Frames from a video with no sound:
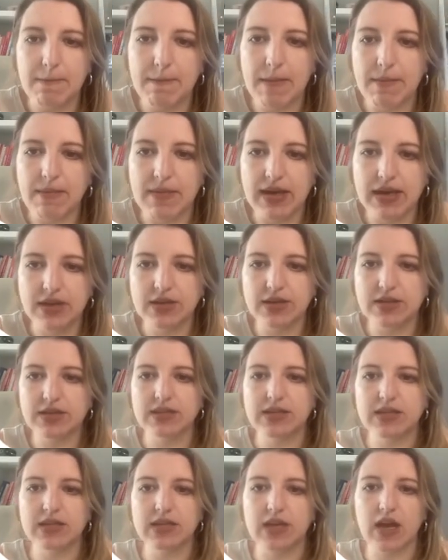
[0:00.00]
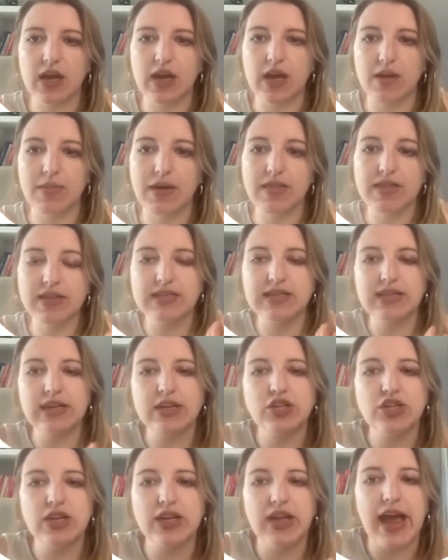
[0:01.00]
my meals. Um, this is
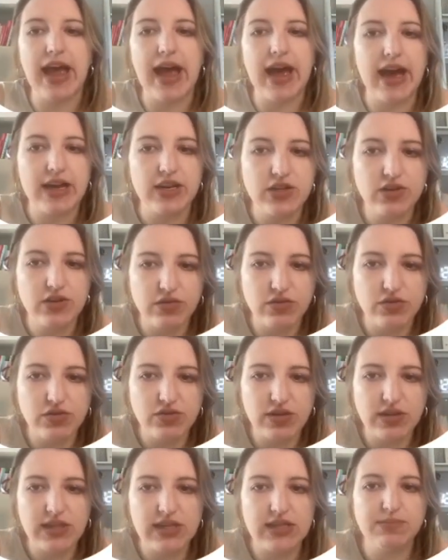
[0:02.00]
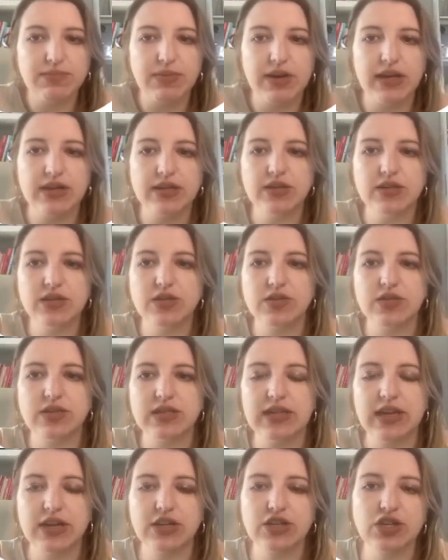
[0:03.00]
actually an add to grocery list button. So
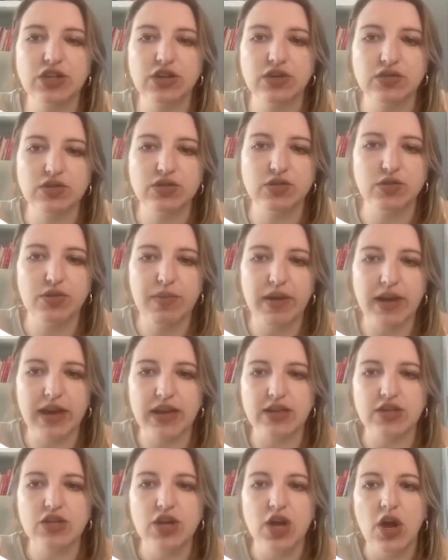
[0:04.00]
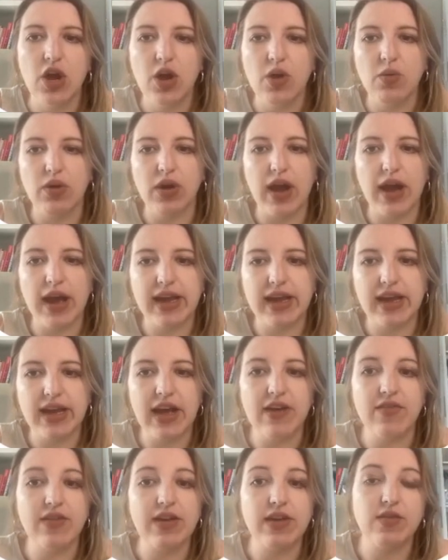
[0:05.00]
this actually goes to a page where I can
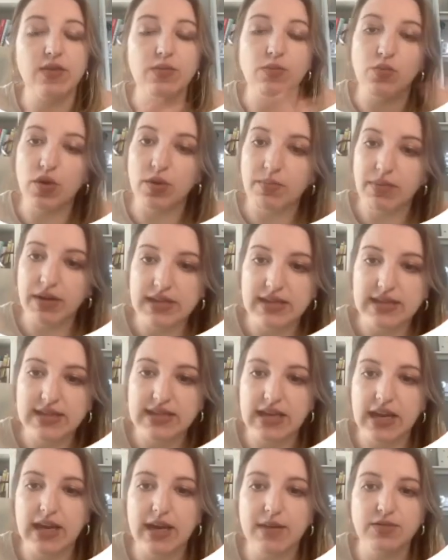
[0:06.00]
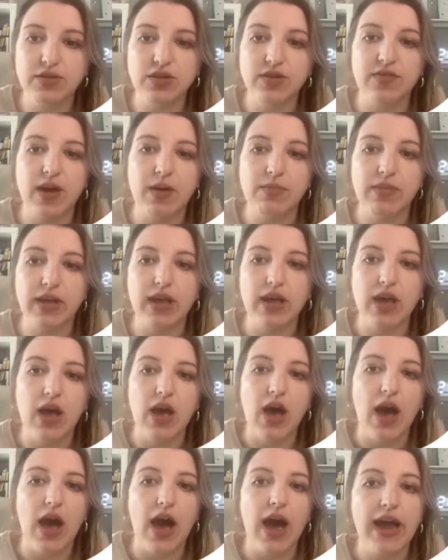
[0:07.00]
have even more buttons set up. So if I'm like,
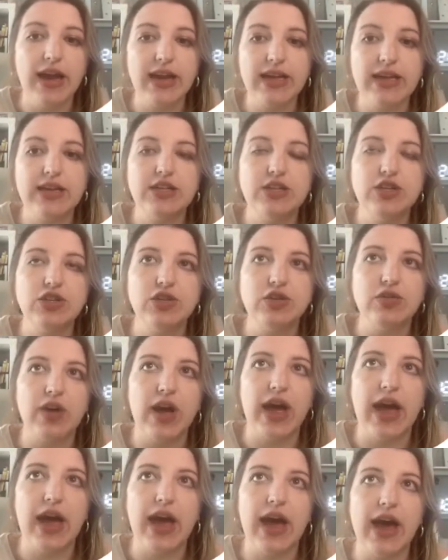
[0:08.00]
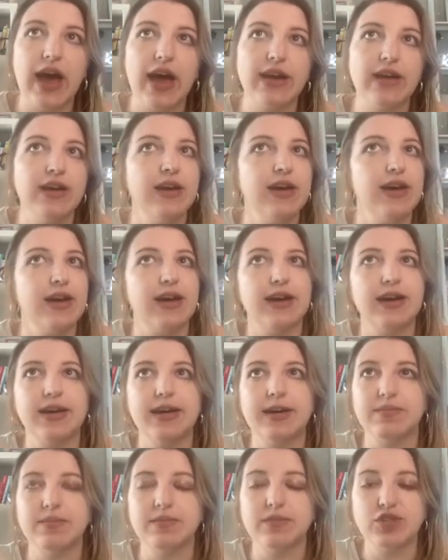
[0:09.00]
I need to add
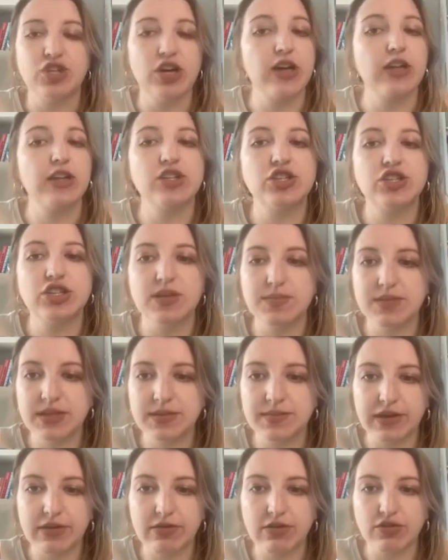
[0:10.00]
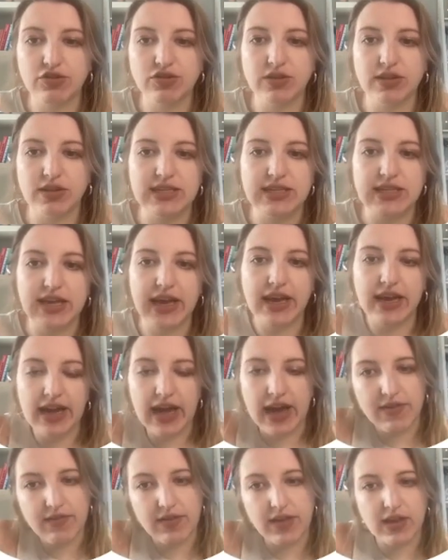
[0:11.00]
um, chocolate chips to my grocery list, I can
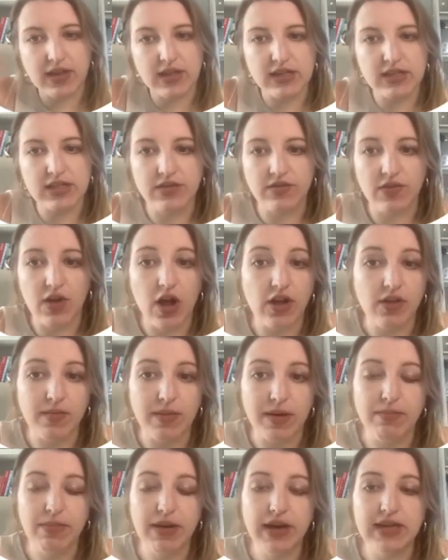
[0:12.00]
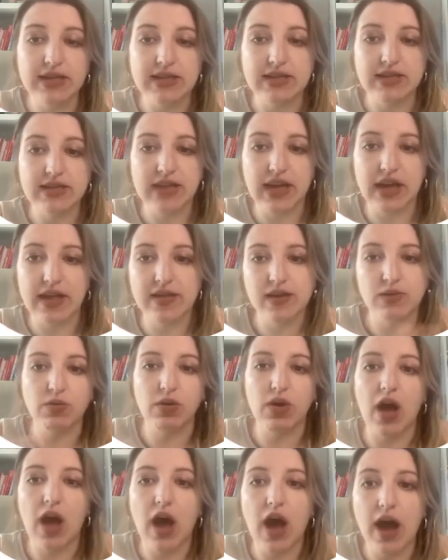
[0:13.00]
have like a list of all of my buttons and then it
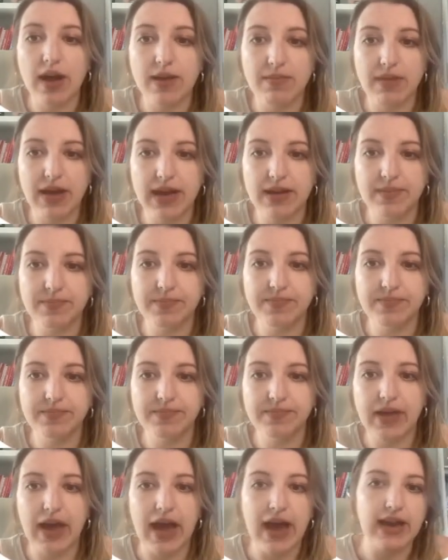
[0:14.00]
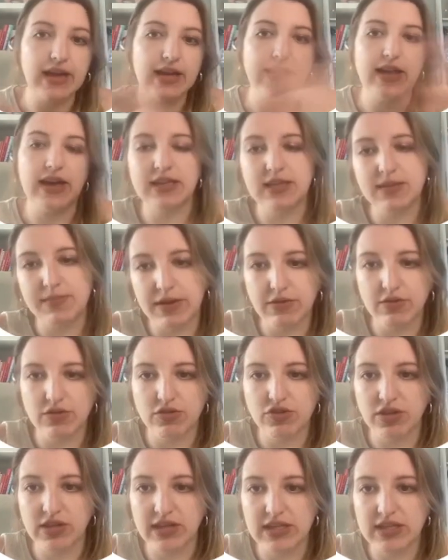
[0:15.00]
will automate adding that to my
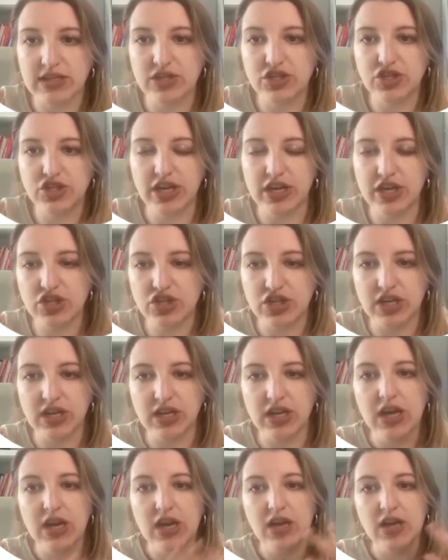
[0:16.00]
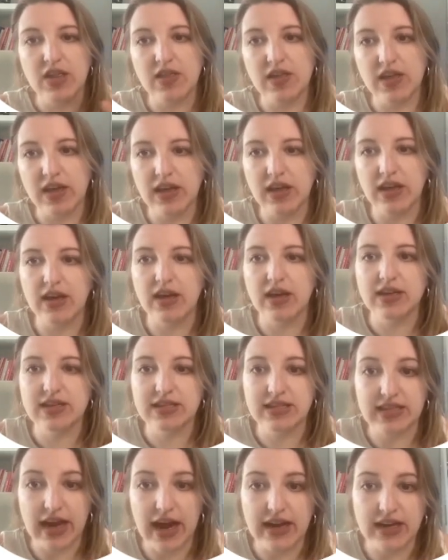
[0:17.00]
grocery list and changing the
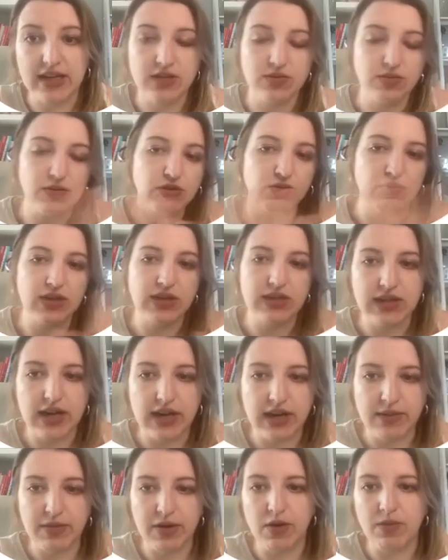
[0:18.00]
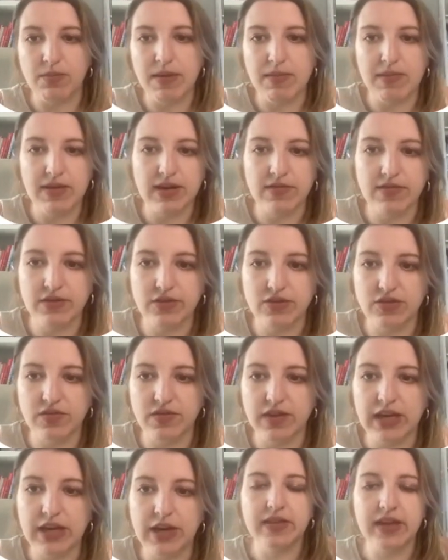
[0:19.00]
status, which we can talk about maybe in a future
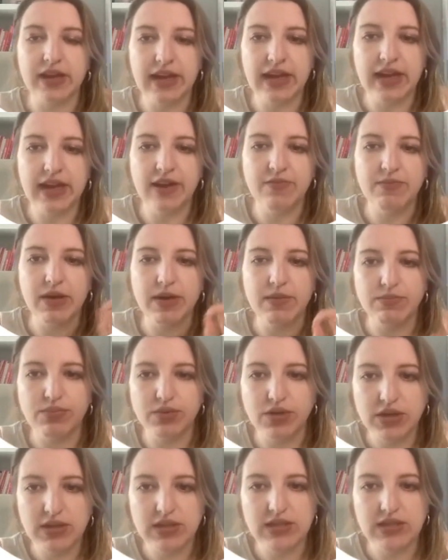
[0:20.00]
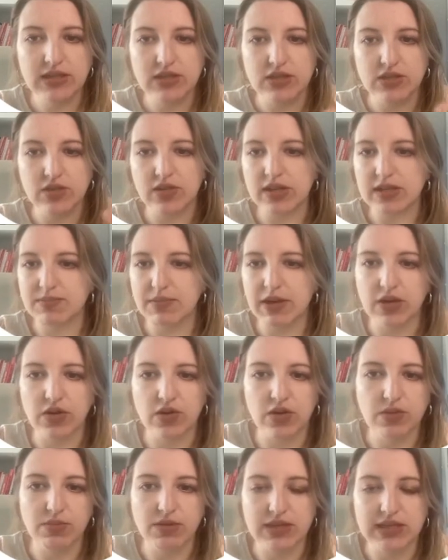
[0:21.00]
video. Then I have my books, so that's my
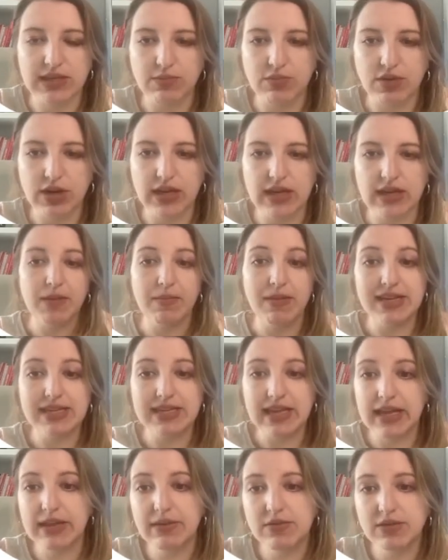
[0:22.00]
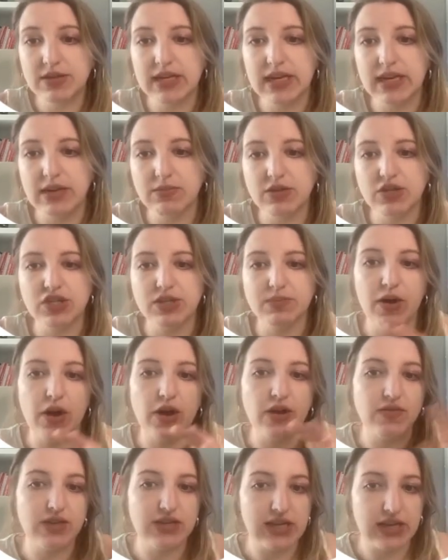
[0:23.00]
current books I'm reading. My daily routine, which is
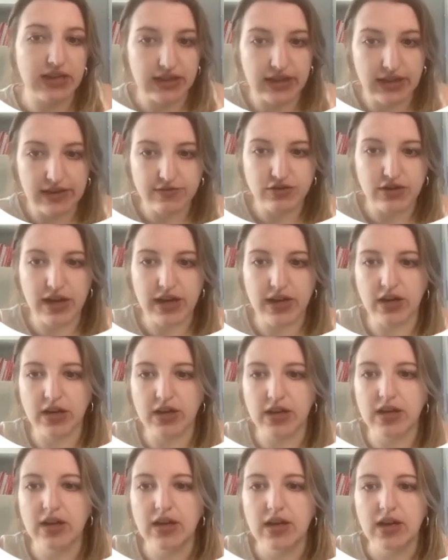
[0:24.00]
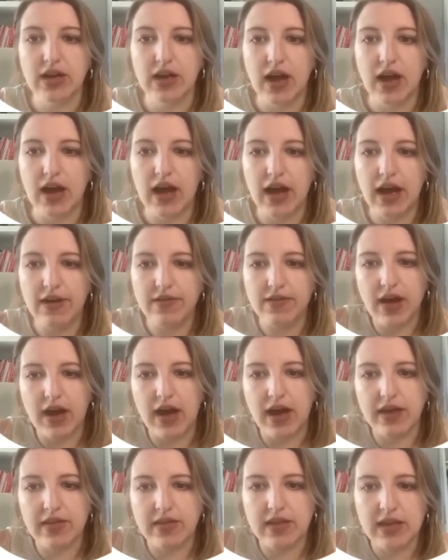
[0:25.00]
part of the daily life tracker, I've
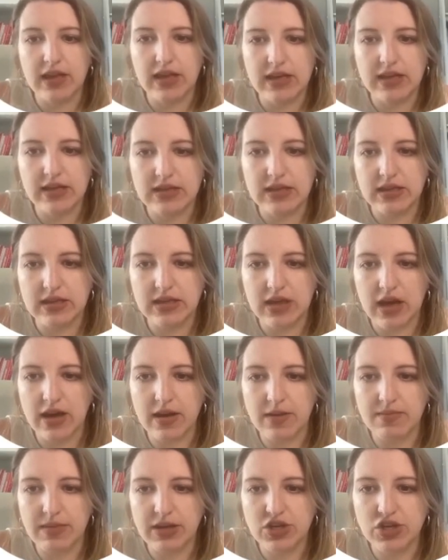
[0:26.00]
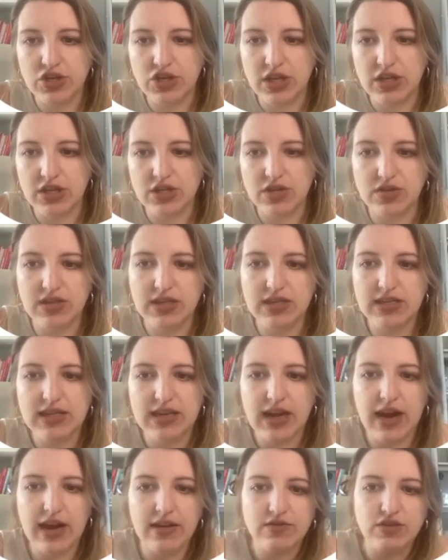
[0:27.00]
got these this automation. So this is
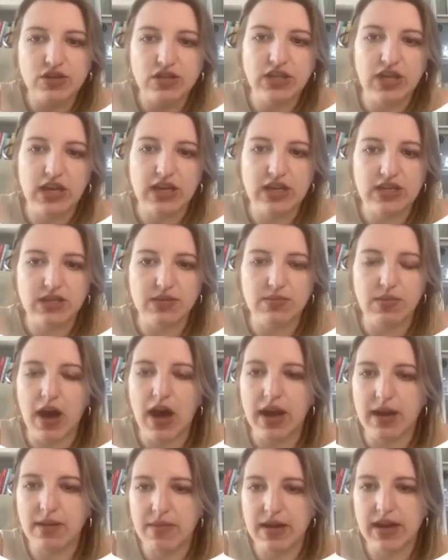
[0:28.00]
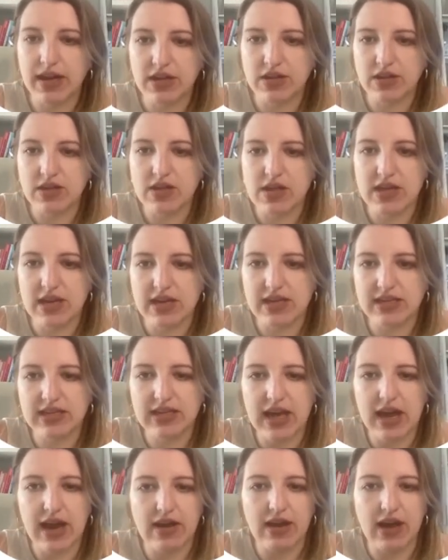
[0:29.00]
kind of just like some automated things
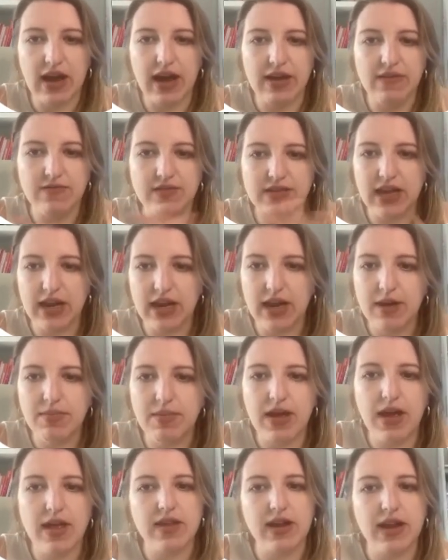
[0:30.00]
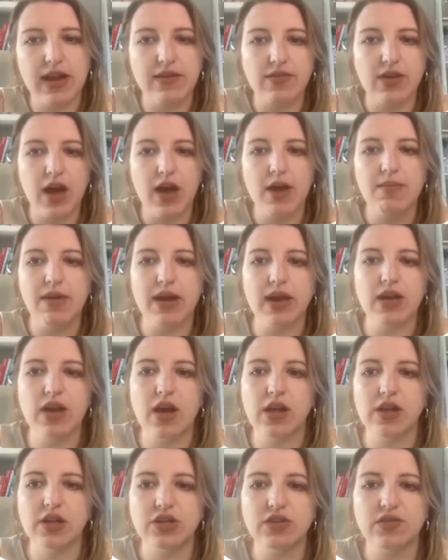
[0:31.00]
that I've set up and then I've got my
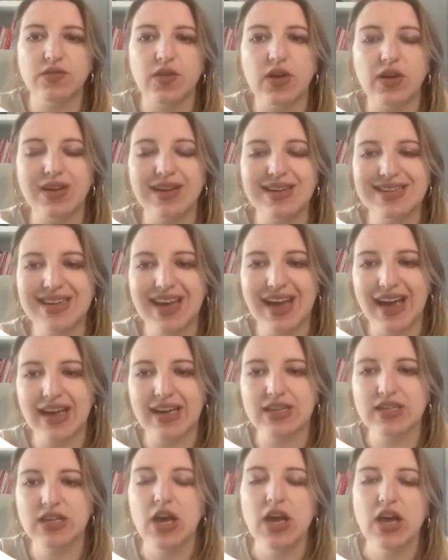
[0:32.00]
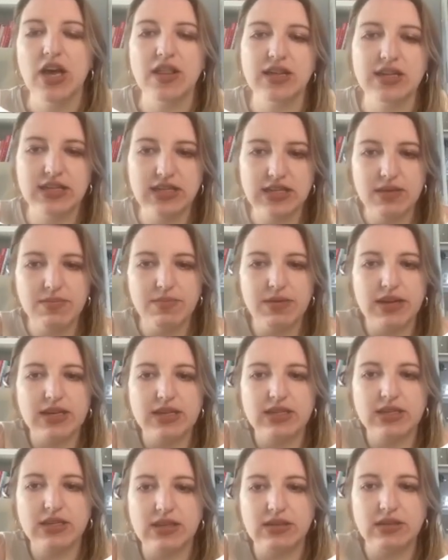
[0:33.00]
knowledge vault and tags. This is the
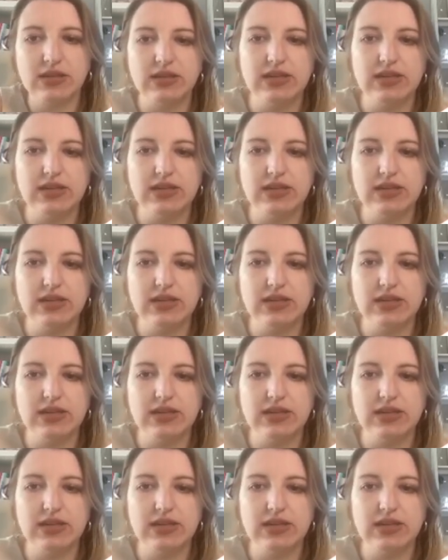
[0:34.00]
biggest